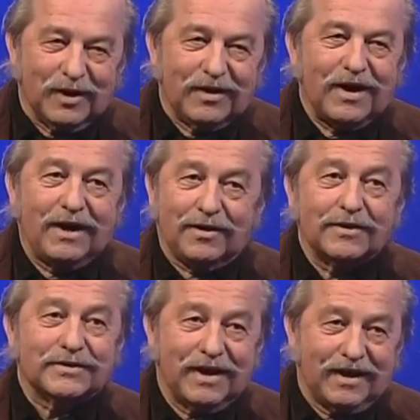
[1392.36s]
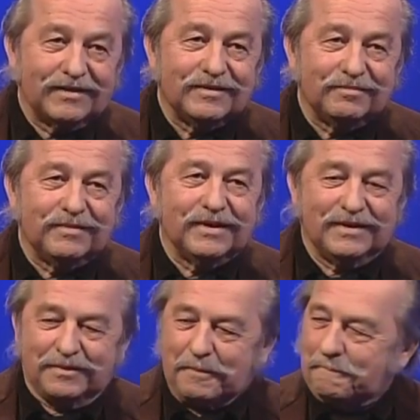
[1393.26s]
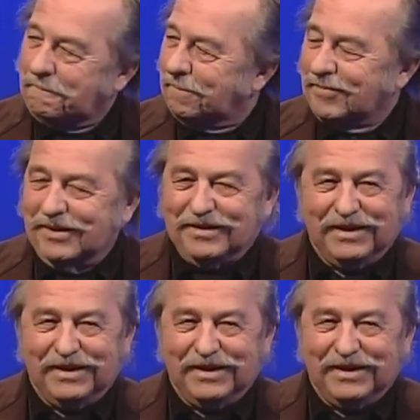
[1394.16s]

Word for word: Well, I lost out. You mm-hmm. can see who won.